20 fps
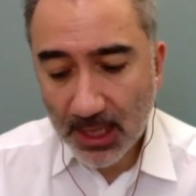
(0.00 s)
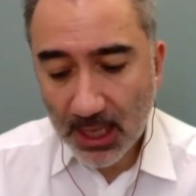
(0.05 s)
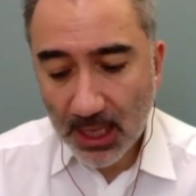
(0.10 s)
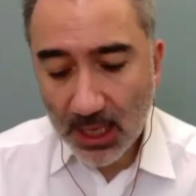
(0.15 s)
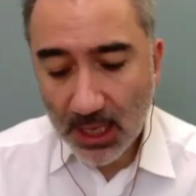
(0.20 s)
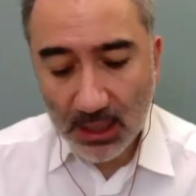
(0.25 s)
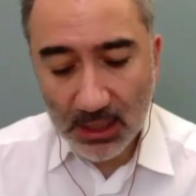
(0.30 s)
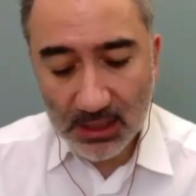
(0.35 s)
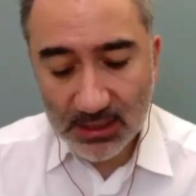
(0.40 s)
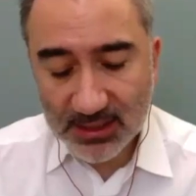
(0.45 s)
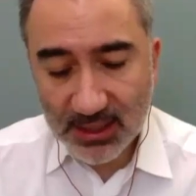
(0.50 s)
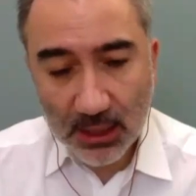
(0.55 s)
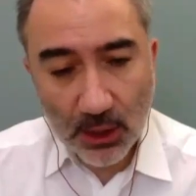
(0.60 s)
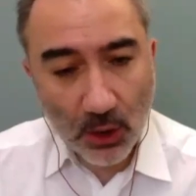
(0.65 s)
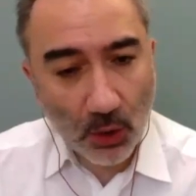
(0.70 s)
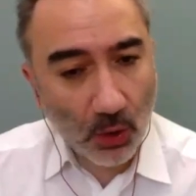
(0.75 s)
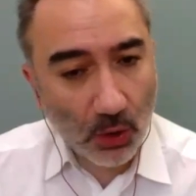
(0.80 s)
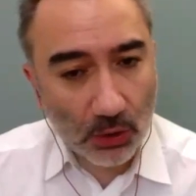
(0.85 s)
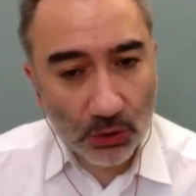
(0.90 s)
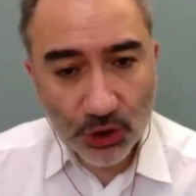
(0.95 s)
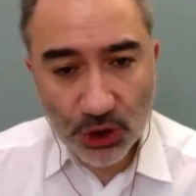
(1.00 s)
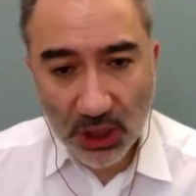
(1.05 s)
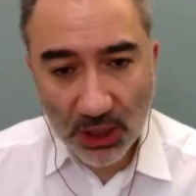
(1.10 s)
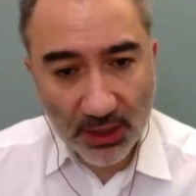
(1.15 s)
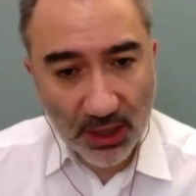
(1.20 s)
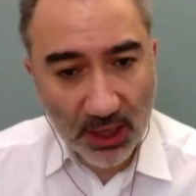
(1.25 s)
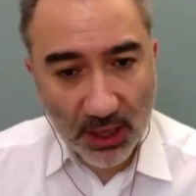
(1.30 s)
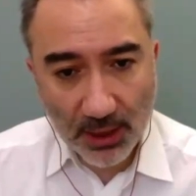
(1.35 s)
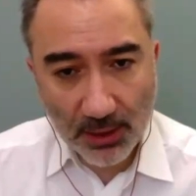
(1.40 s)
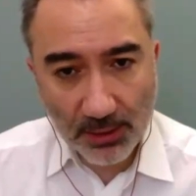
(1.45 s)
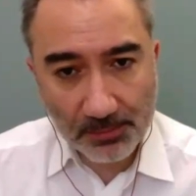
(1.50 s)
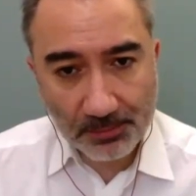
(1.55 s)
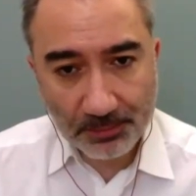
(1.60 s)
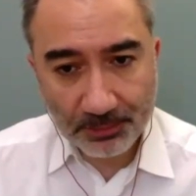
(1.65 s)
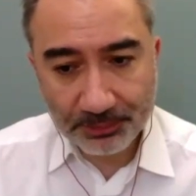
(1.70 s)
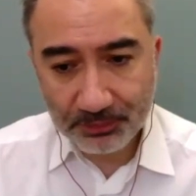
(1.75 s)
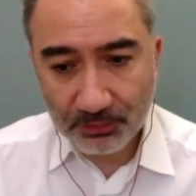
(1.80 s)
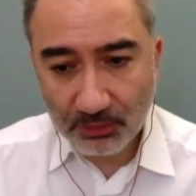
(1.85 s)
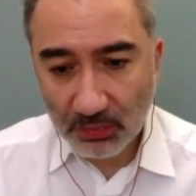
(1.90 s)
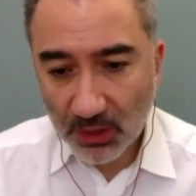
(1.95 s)
And he said all Sharia
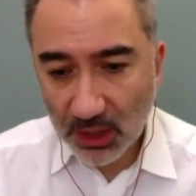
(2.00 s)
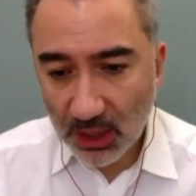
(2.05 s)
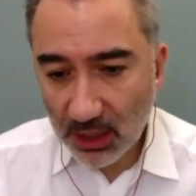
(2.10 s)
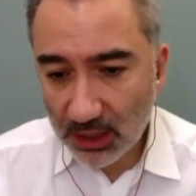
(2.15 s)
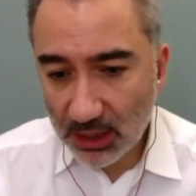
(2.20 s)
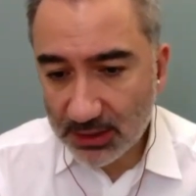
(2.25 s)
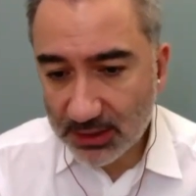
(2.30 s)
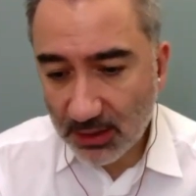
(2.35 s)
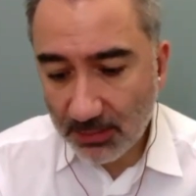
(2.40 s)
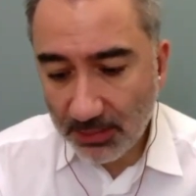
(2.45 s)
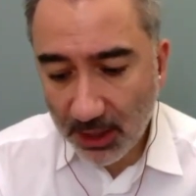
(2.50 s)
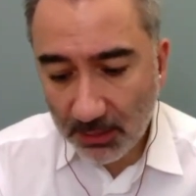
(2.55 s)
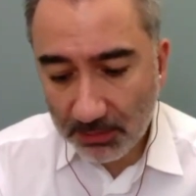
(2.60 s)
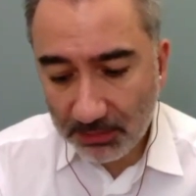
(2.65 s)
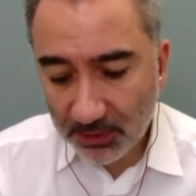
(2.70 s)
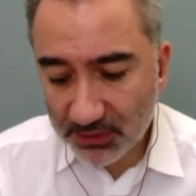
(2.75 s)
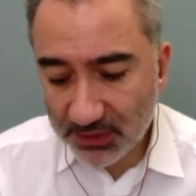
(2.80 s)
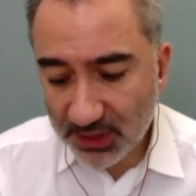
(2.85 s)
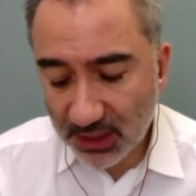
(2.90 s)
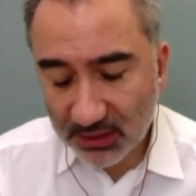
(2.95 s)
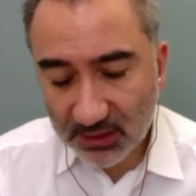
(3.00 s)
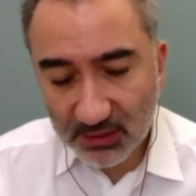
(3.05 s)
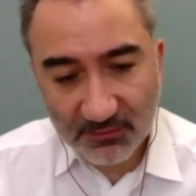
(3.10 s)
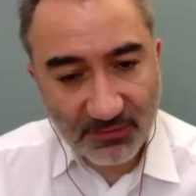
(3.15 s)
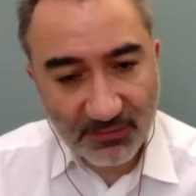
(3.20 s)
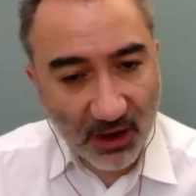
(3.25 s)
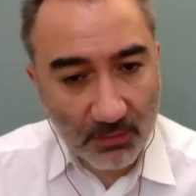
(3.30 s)
is about protecting 5